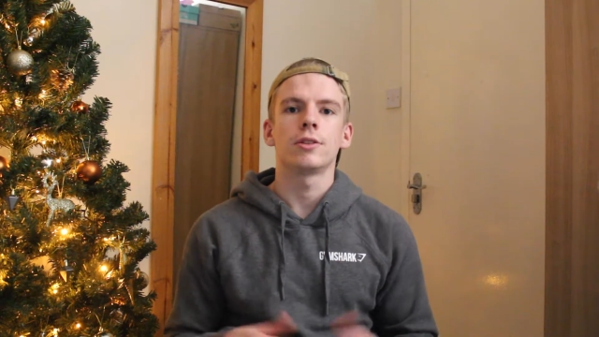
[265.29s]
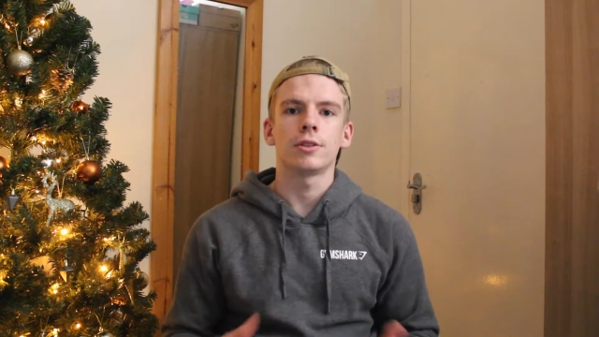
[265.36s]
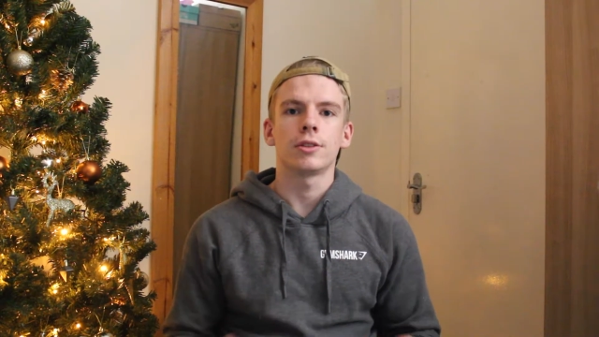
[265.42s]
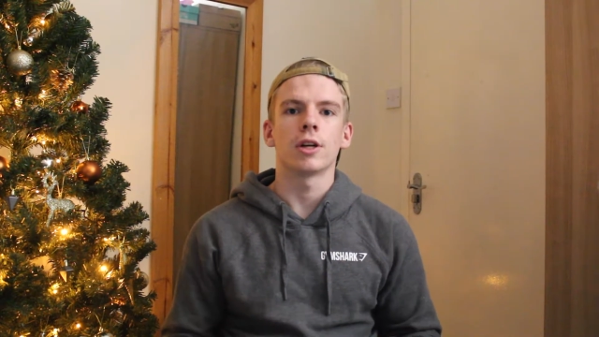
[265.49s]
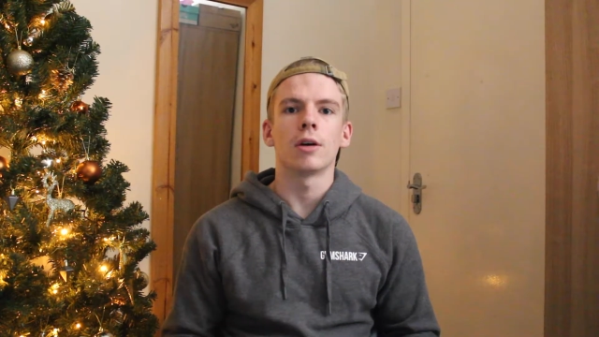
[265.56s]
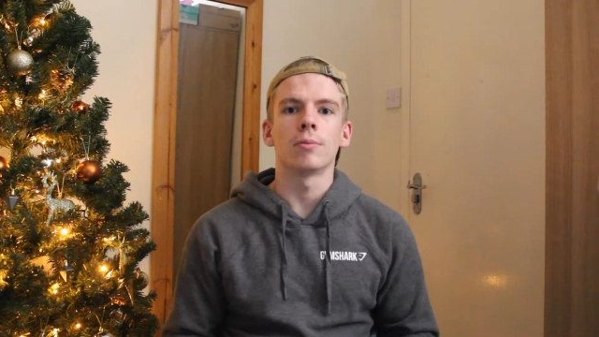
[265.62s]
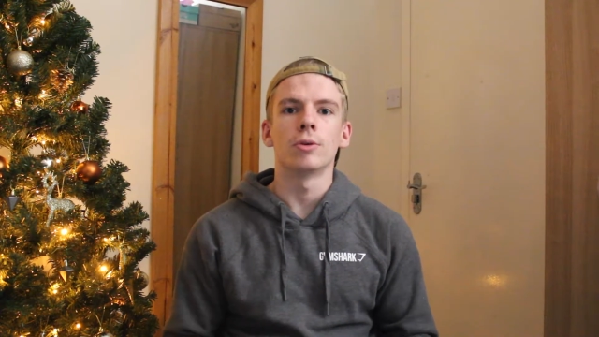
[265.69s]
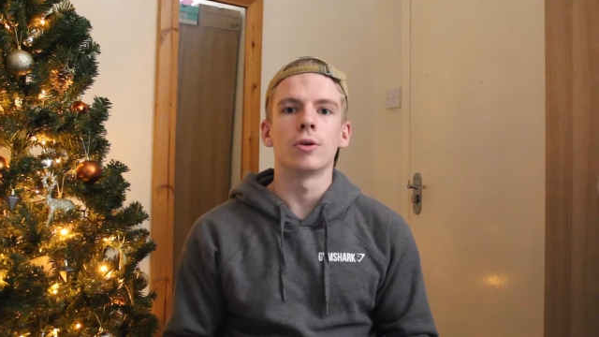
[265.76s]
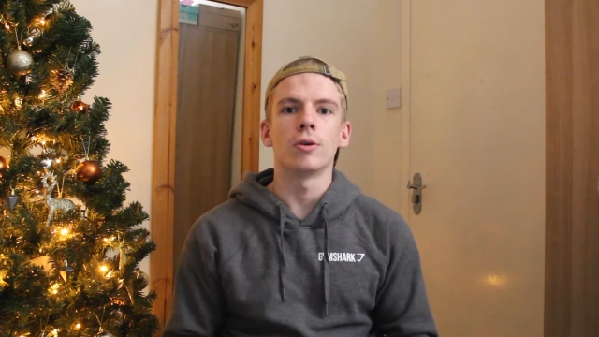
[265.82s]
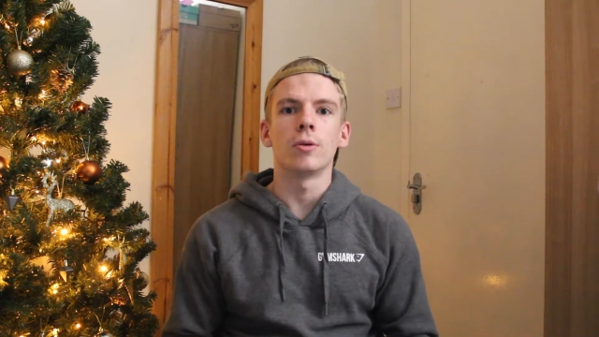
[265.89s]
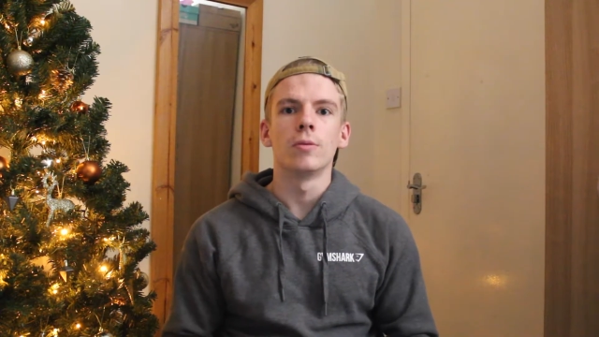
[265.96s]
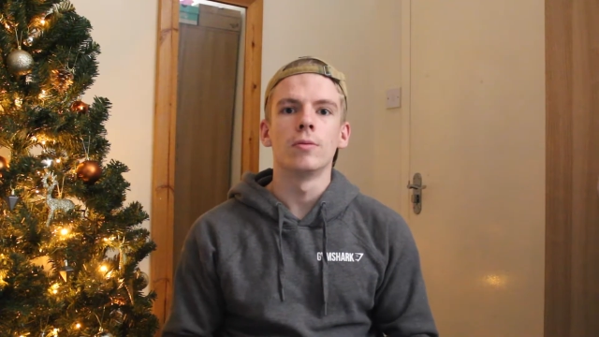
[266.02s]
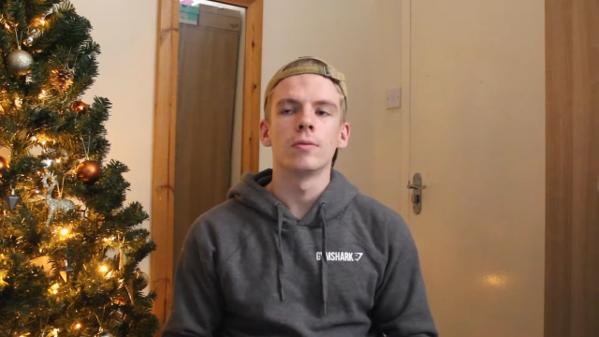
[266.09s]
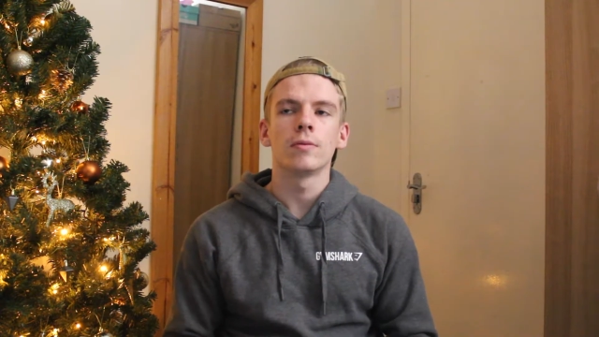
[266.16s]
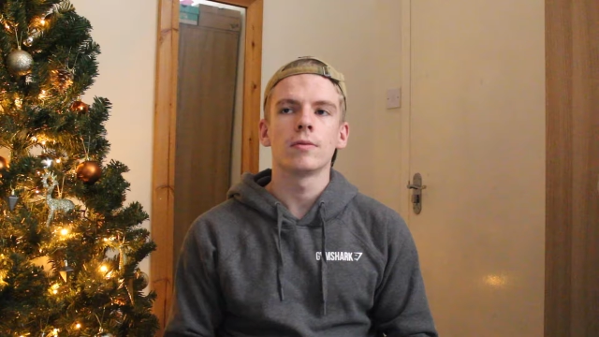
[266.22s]
job
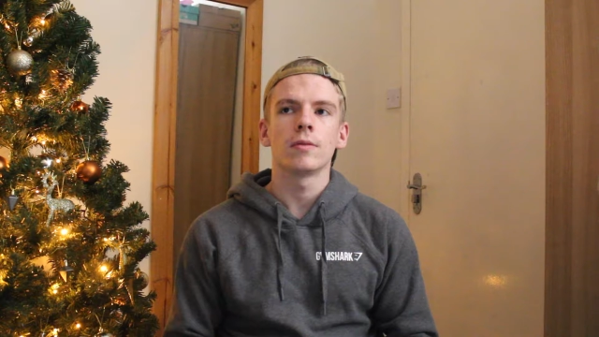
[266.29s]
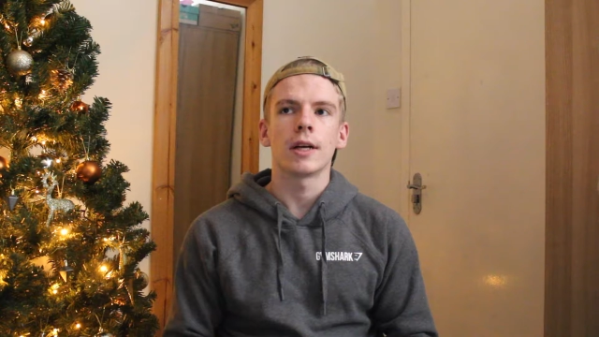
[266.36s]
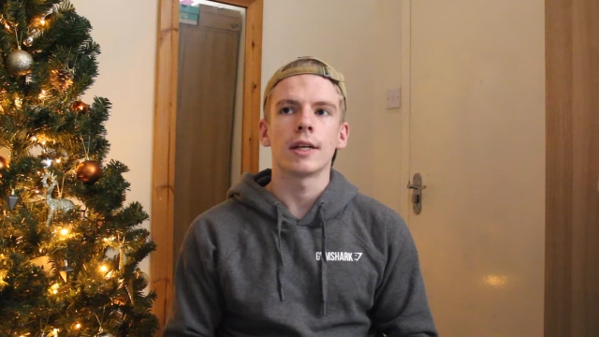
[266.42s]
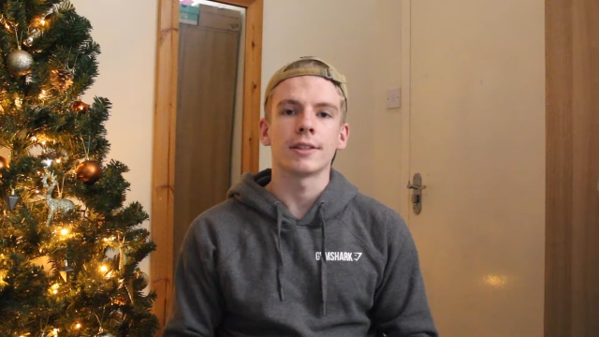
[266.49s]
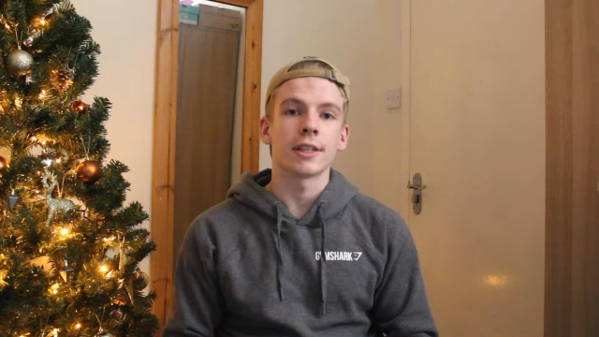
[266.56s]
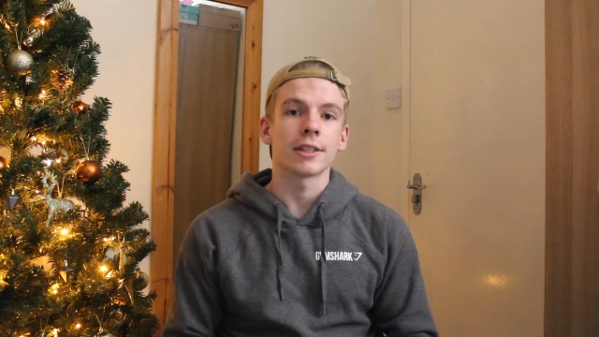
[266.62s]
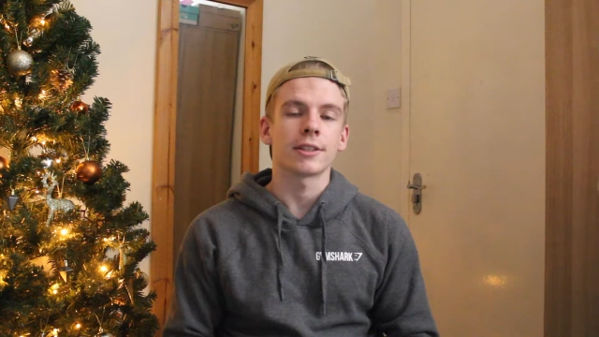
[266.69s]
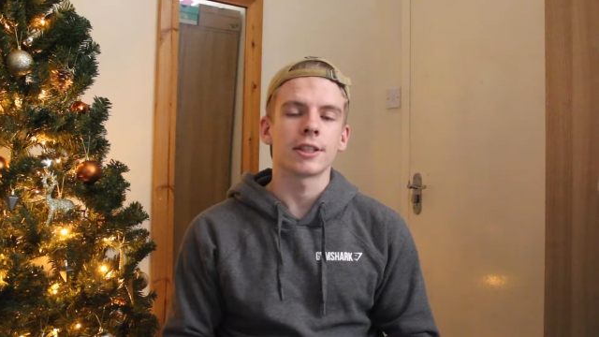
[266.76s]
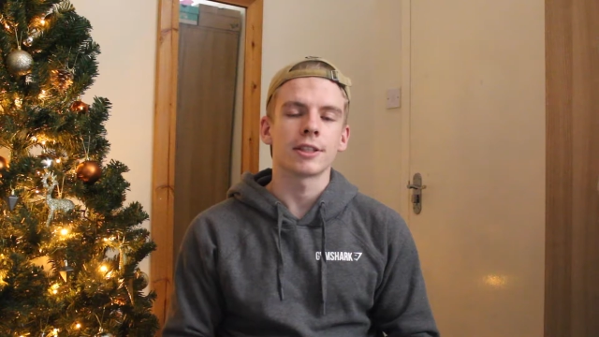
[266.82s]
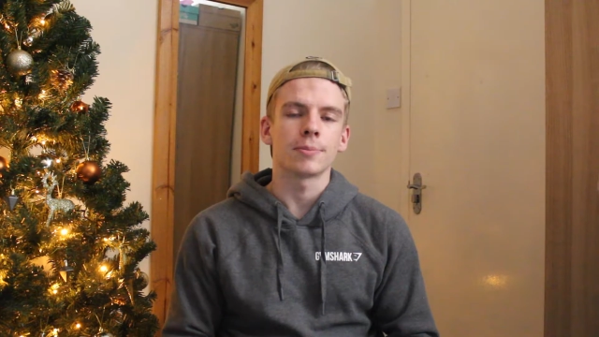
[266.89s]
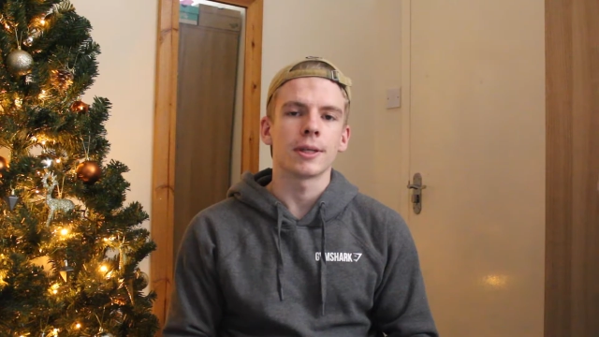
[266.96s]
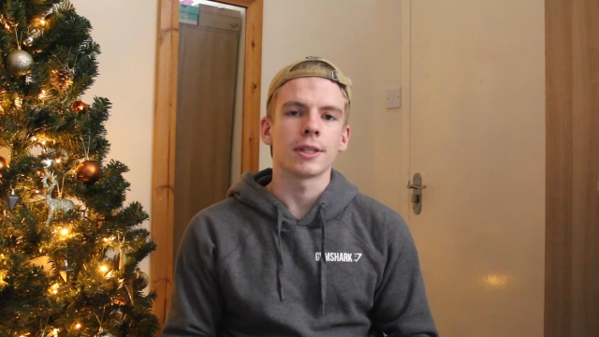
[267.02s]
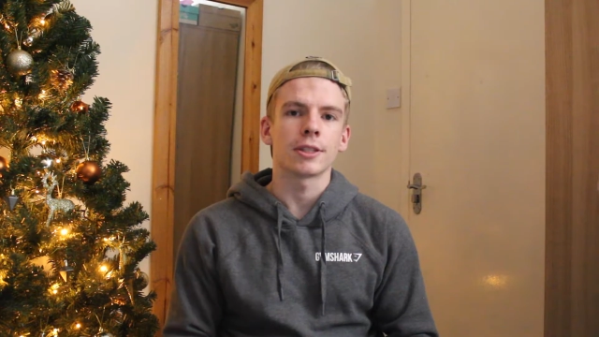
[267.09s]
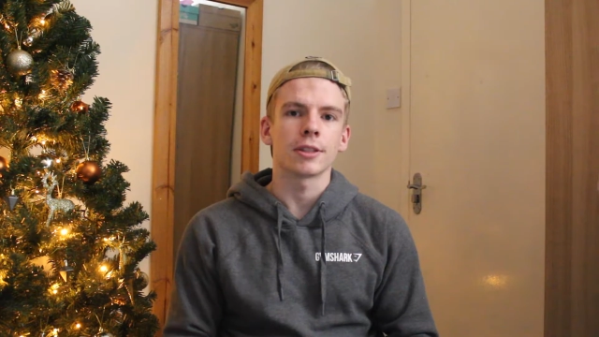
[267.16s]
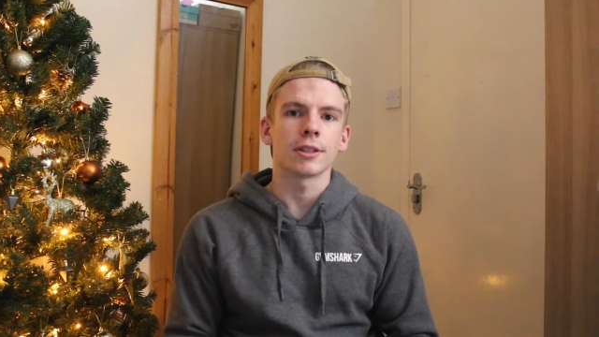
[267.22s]
role as an exercise
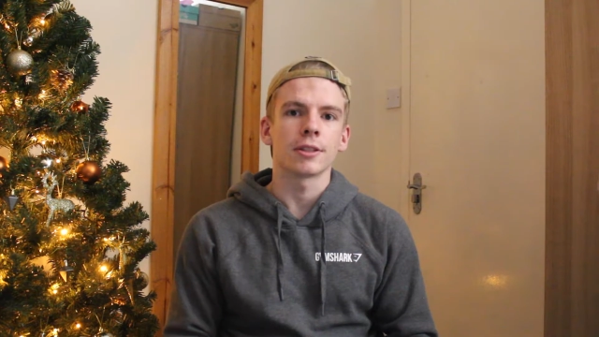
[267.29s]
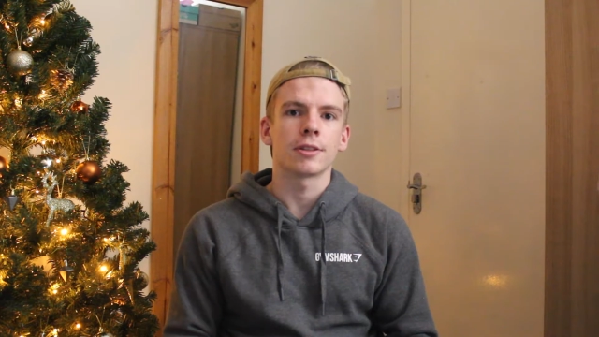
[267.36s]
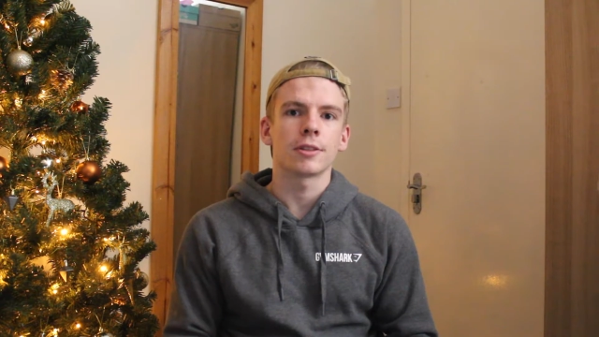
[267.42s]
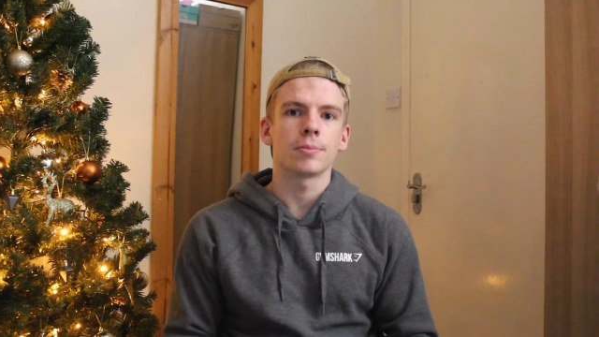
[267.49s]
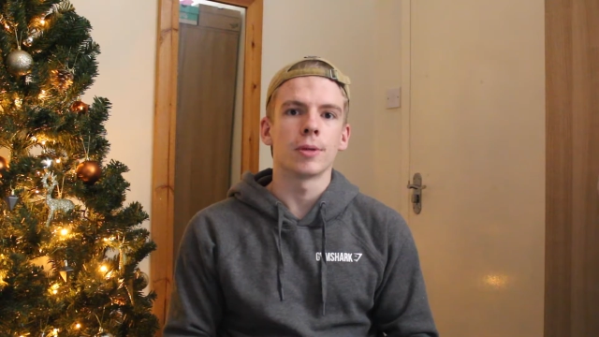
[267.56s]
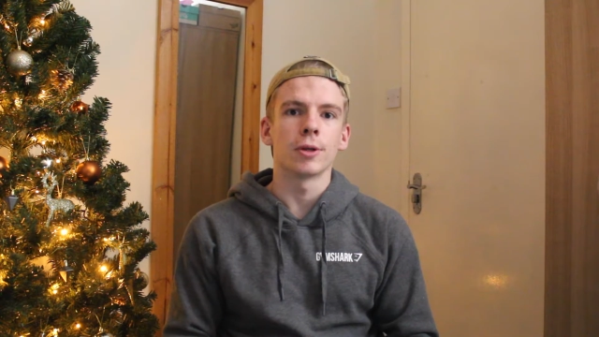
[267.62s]
specialist.